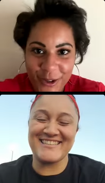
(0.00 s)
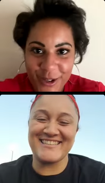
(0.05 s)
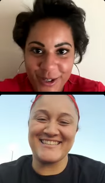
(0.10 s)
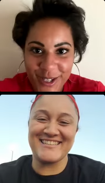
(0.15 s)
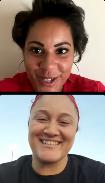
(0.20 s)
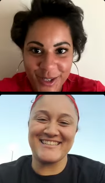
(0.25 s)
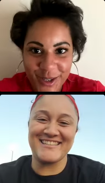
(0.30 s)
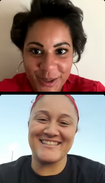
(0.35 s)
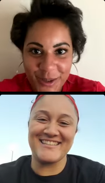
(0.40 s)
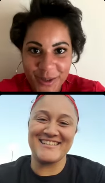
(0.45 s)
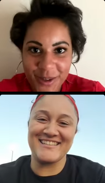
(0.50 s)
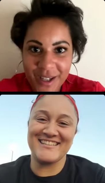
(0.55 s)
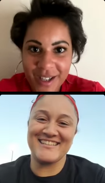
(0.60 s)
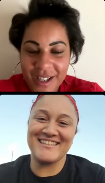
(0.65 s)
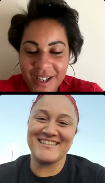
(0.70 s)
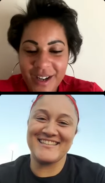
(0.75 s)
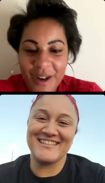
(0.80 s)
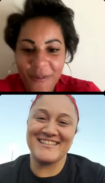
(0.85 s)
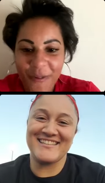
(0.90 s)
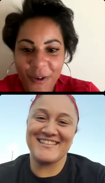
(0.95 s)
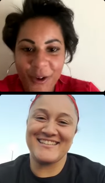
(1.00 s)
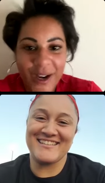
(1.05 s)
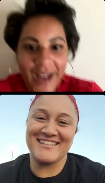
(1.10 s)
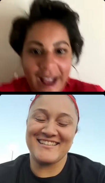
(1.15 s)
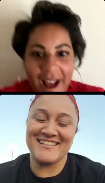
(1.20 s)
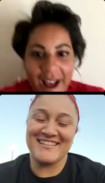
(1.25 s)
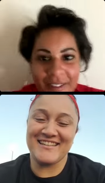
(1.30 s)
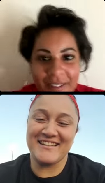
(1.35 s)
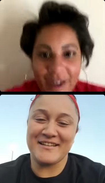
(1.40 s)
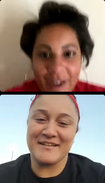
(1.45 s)
Speaker 1: ado, for a gal
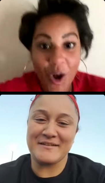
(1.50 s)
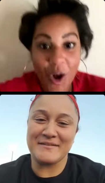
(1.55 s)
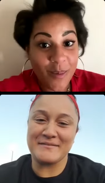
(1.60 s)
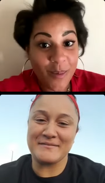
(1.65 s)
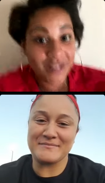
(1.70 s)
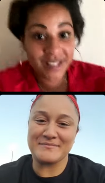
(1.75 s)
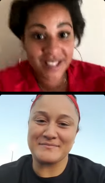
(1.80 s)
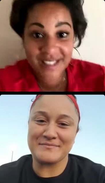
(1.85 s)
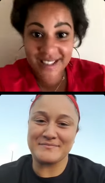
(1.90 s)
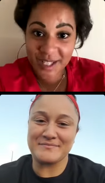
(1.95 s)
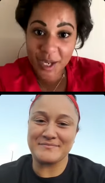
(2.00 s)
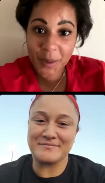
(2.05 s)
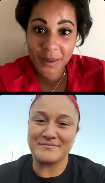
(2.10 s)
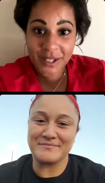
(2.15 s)
that almost needs no